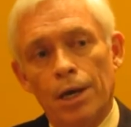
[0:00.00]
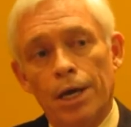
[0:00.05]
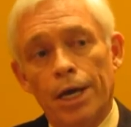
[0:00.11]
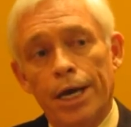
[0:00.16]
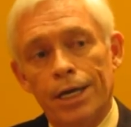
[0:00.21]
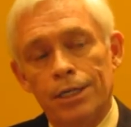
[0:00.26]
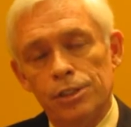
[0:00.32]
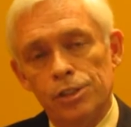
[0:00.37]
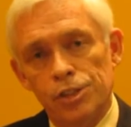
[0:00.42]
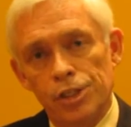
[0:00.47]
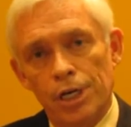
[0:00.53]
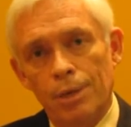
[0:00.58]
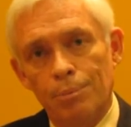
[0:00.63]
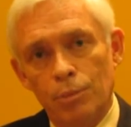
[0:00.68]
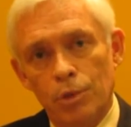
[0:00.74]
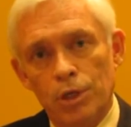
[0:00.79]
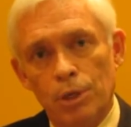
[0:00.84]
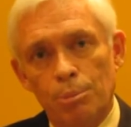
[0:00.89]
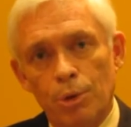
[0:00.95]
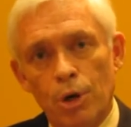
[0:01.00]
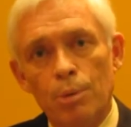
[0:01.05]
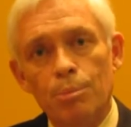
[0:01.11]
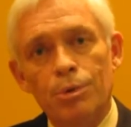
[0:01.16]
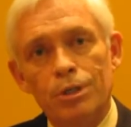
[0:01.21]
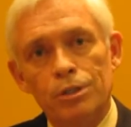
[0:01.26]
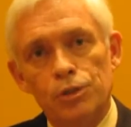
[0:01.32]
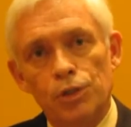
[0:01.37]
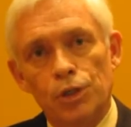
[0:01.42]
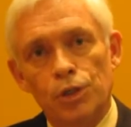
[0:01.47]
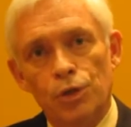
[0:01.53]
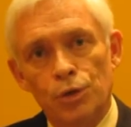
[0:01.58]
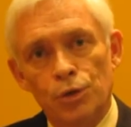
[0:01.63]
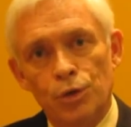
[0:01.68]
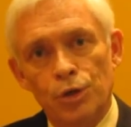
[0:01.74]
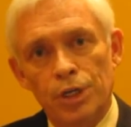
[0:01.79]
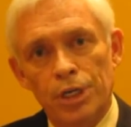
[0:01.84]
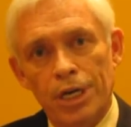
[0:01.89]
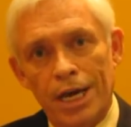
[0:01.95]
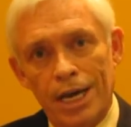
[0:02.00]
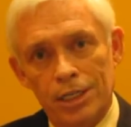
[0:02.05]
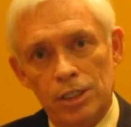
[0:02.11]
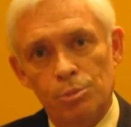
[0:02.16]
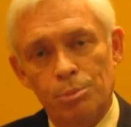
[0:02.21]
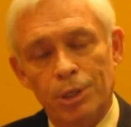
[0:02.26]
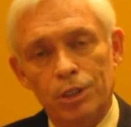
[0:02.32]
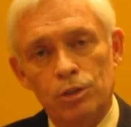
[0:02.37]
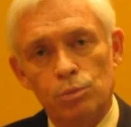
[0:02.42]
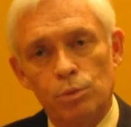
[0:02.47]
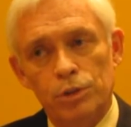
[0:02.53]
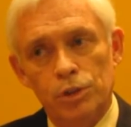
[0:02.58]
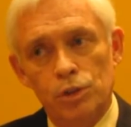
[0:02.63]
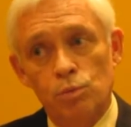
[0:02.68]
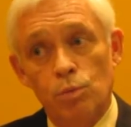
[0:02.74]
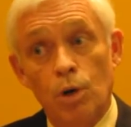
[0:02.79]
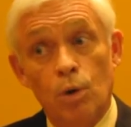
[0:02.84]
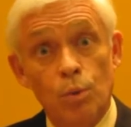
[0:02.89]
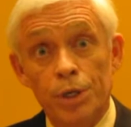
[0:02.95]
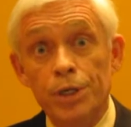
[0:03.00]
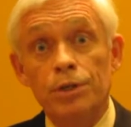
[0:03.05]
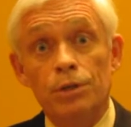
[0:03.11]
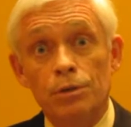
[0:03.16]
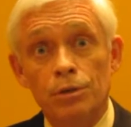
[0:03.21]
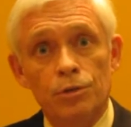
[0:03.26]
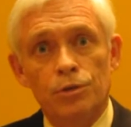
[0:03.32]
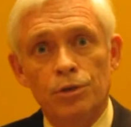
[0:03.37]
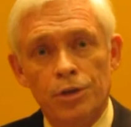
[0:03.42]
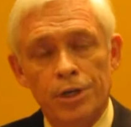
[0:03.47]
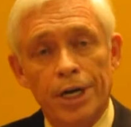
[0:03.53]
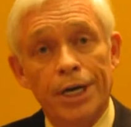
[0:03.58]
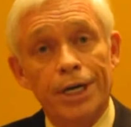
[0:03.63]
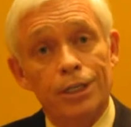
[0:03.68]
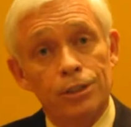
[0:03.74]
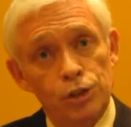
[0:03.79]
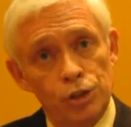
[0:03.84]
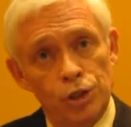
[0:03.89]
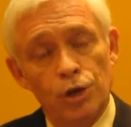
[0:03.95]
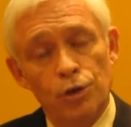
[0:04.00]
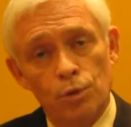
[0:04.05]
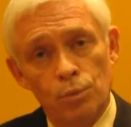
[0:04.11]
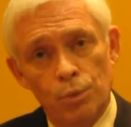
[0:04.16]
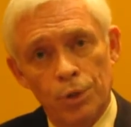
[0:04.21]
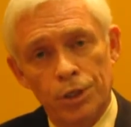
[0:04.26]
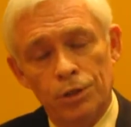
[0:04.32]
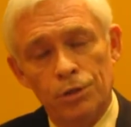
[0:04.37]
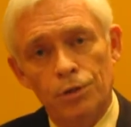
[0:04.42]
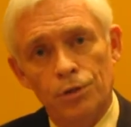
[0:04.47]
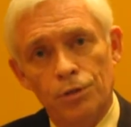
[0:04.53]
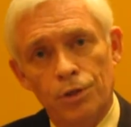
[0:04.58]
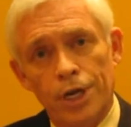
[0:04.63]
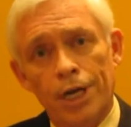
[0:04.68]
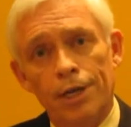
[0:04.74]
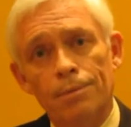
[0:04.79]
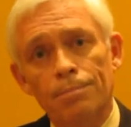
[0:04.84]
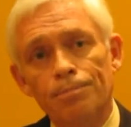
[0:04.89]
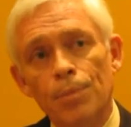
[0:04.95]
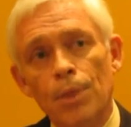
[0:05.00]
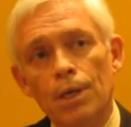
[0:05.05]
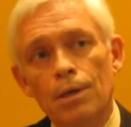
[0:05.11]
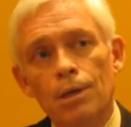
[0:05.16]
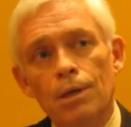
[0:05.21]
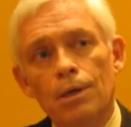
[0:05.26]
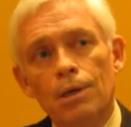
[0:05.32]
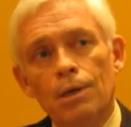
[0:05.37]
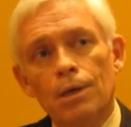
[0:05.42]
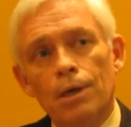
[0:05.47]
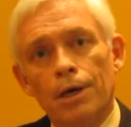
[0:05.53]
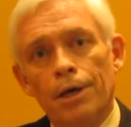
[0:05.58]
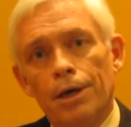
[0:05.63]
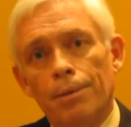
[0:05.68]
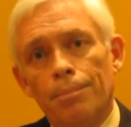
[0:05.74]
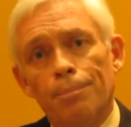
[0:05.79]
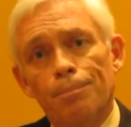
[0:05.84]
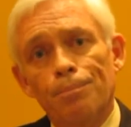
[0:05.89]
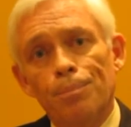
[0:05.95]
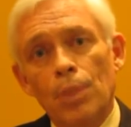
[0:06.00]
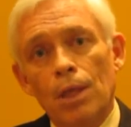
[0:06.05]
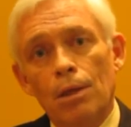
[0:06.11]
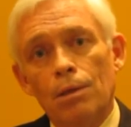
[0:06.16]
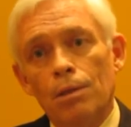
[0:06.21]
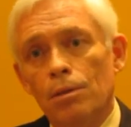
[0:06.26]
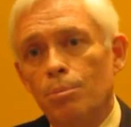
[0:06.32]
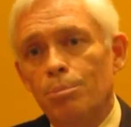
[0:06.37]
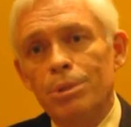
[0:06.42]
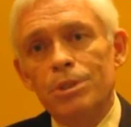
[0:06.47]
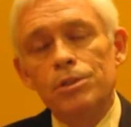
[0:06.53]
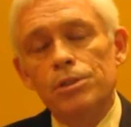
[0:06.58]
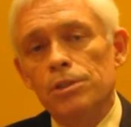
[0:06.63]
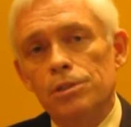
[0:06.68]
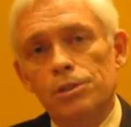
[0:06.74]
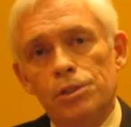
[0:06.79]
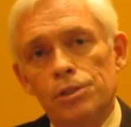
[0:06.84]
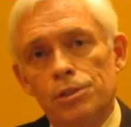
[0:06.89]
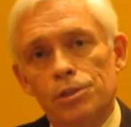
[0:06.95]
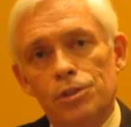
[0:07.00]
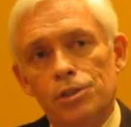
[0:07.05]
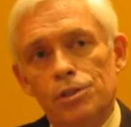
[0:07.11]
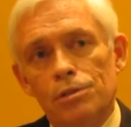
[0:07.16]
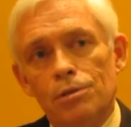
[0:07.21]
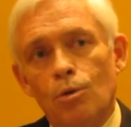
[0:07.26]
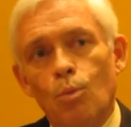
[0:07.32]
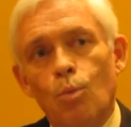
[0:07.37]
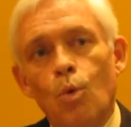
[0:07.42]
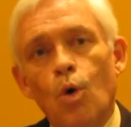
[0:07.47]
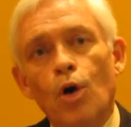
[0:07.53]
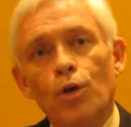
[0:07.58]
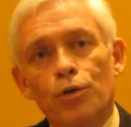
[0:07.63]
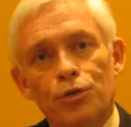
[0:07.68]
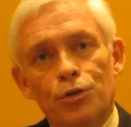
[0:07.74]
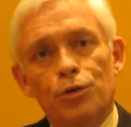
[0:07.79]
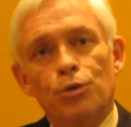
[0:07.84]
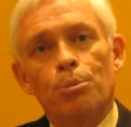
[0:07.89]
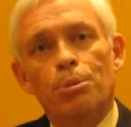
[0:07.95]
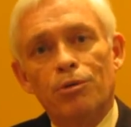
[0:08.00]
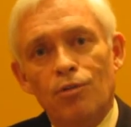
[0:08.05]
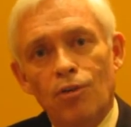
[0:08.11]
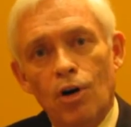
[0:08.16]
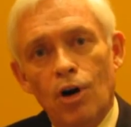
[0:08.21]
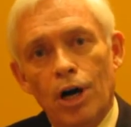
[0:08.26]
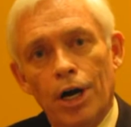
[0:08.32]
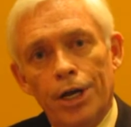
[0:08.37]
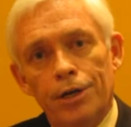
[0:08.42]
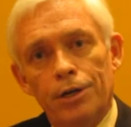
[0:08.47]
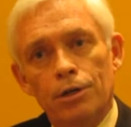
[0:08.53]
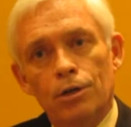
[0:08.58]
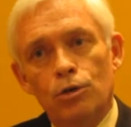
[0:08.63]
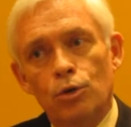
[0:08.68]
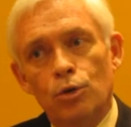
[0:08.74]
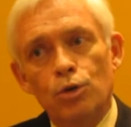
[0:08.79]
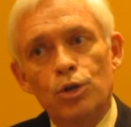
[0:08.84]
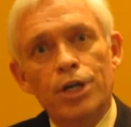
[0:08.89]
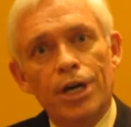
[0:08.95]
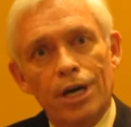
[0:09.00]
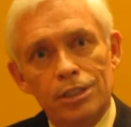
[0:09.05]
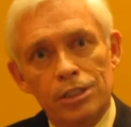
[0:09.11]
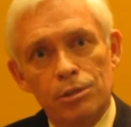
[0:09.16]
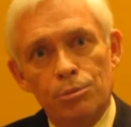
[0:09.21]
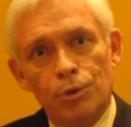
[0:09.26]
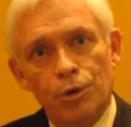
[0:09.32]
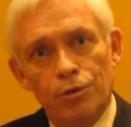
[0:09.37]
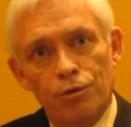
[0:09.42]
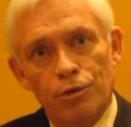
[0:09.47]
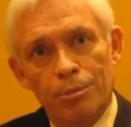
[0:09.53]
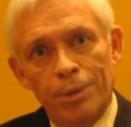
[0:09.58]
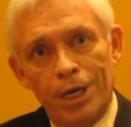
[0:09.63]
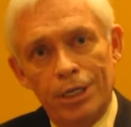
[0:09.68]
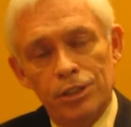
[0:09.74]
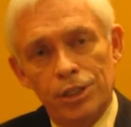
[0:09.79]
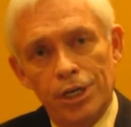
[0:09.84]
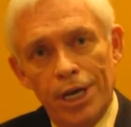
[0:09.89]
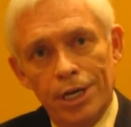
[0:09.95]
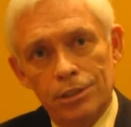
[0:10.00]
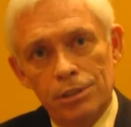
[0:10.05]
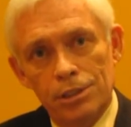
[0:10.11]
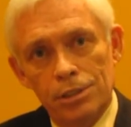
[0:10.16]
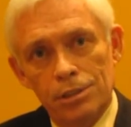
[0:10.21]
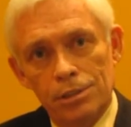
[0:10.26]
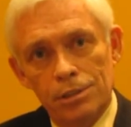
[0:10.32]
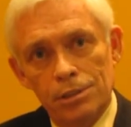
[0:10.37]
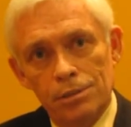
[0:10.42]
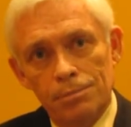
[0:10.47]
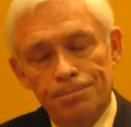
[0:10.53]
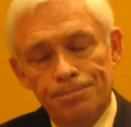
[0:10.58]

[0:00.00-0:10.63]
and set up the appropriate security aspects, which is what we can do today, and show them we can do that. The businesses want to provide good customer information access.